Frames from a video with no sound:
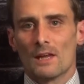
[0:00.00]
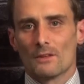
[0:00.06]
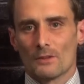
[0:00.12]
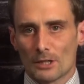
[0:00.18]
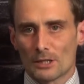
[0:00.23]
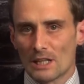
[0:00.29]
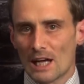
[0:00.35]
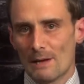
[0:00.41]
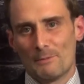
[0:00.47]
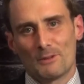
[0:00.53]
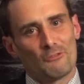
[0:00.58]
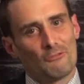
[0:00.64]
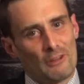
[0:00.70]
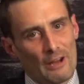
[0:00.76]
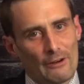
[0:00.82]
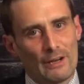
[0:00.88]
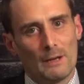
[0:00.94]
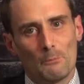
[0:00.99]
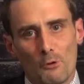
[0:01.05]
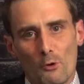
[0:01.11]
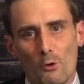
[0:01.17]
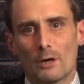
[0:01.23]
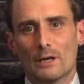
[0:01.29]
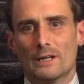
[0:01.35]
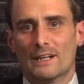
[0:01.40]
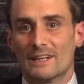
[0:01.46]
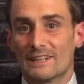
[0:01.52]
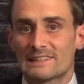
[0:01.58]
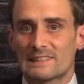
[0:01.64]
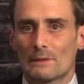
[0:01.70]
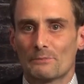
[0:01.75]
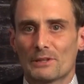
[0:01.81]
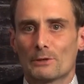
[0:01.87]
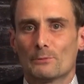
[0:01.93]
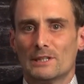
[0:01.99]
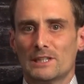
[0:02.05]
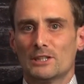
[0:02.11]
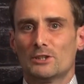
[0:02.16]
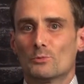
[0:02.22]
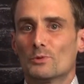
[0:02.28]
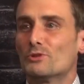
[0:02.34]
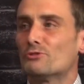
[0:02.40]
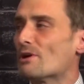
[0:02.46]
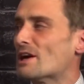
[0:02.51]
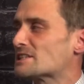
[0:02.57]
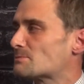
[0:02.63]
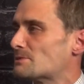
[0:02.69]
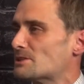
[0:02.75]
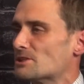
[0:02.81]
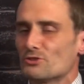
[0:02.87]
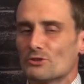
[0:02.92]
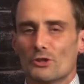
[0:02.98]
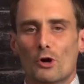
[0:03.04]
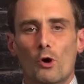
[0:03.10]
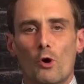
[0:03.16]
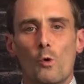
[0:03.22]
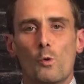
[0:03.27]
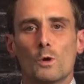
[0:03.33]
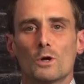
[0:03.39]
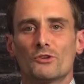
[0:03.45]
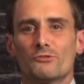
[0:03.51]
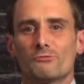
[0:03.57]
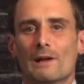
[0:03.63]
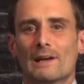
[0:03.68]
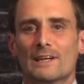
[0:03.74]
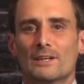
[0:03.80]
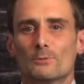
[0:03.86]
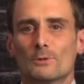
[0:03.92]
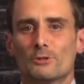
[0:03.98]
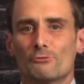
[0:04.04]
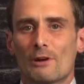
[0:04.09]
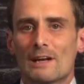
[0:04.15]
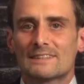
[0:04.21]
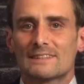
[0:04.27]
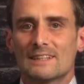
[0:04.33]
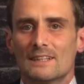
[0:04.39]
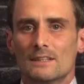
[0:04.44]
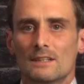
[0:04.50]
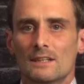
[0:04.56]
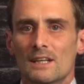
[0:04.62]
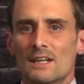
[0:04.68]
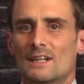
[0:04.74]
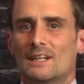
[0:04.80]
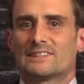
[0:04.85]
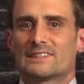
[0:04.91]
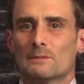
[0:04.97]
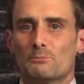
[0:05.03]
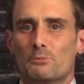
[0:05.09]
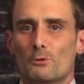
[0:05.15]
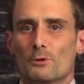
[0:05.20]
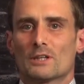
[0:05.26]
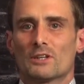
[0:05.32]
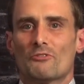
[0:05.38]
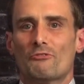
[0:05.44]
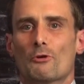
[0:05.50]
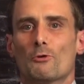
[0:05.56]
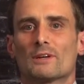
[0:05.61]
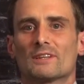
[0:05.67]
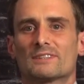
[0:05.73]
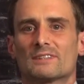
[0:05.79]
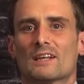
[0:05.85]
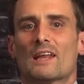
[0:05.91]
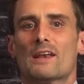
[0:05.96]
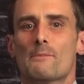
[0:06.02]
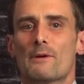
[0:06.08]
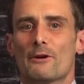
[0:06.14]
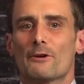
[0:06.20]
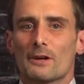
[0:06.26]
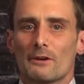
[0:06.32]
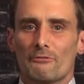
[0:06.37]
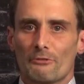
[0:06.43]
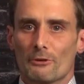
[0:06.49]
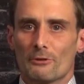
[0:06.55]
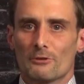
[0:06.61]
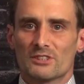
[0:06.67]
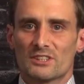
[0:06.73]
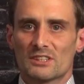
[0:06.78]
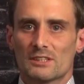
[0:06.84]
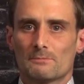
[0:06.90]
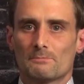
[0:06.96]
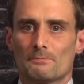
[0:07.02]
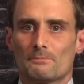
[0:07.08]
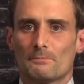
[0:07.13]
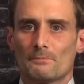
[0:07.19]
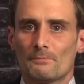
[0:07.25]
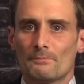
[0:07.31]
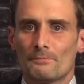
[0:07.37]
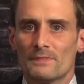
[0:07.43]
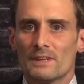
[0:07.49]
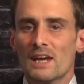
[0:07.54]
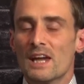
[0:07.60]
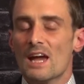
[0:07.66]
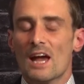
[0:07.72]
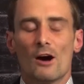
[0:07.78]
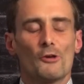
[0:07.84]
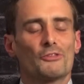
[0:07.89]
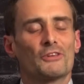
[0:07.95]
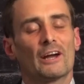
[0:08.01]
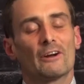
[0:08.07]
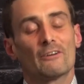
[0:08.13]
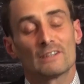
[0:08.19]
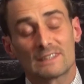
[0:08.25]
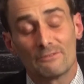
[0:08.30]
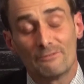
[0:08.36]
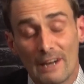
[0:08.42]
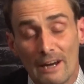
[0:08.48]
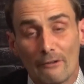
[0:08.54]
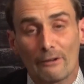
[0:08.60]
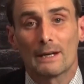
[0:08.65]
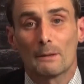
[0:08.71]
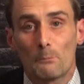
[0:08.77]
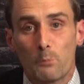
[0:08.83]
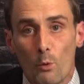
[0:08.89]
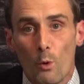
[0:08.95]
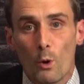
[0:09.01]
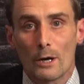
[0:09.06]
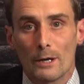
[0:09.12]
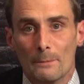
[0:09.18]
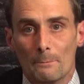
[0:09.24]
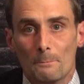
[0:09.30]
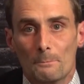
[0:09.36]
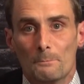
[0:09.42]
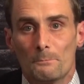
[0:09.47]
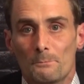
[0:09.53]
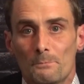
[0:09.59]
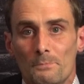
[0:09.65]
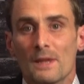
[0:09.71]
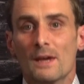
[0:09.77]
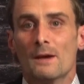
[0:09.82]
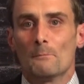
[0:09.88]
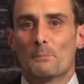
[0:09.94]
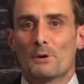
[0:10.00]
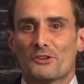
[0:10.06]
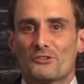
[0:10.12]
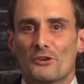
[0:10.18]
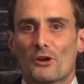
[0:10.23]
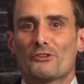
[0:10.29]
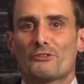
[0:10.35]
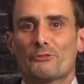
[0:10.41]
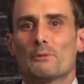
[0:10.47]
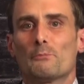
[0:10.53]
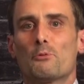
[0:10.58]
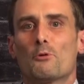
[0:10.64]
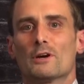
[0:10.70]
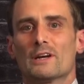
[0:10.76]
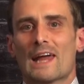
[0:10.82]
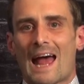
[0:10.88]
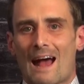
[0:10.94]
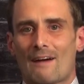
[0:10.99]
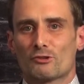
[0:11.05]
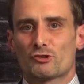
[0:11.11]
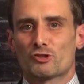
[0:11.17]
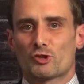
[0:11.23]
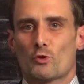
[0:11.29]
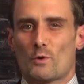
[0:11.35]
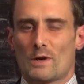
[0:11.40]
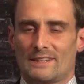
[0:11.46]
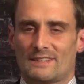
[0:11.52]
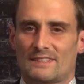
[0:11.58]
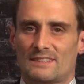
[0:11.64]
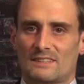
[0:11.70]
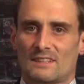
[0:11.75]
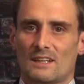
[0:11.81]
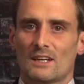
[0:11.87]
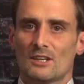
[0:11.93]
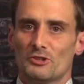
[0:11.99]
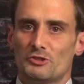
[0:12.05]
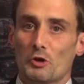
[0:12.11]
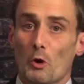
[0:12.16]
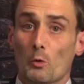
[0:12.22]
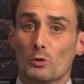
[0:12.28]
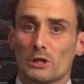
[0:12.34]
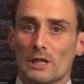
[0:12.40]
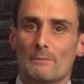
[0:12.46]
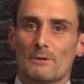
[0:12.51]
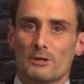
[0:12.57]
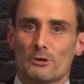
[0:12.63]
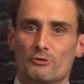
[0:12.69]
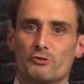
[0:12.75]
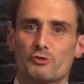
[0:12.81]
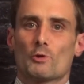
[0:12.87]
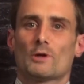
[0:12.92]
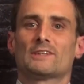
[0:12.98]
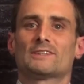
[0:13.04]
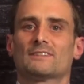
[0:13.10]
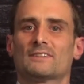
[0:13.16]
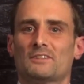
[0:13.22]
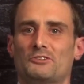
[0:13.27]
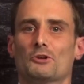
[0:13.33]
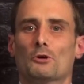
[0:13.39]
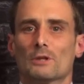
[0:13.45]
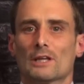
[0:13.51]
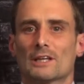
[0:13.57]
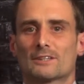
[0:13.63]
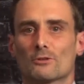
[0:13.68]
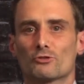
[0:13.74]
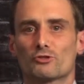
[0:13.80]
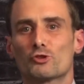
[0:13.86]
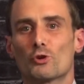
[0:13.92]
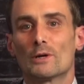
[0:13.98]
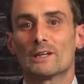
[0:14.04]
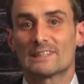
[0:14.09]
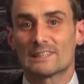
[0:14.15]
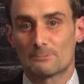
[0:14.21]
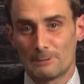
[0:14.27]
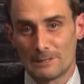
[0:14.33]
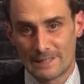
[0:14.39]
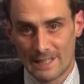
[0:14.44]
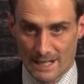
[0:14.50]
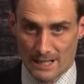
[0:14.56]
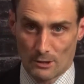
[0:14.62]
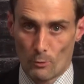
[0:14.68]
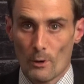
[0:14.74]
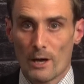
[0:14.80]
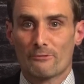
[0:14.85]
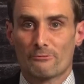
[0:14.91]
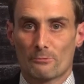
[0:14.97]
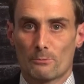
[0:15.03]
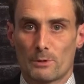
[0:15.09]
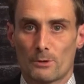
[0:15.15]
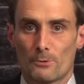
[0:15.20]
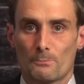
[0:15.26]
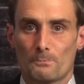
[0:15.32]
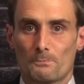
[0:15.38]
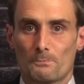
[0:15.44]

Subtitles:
The climate's very important, and it's something we need to address, but until the whole world's ready to address it, it's important to focus on America first. Healthcare is very important, but it's also important to have a choice. Don't limit your choices, and don't let those choices be taken away from you.